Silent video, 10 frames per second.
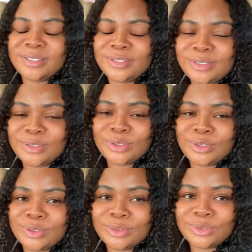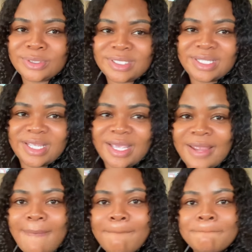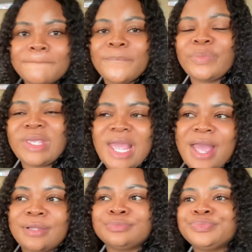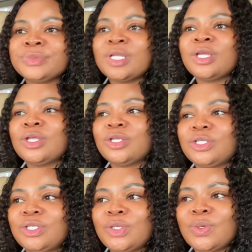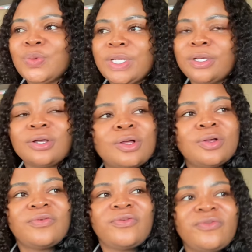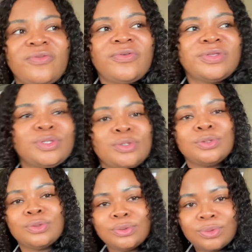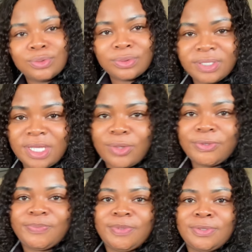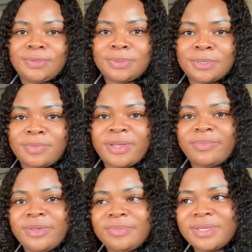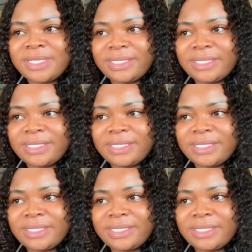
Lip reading: Tuesday. Yeah. So we're off to the hospital for my baby's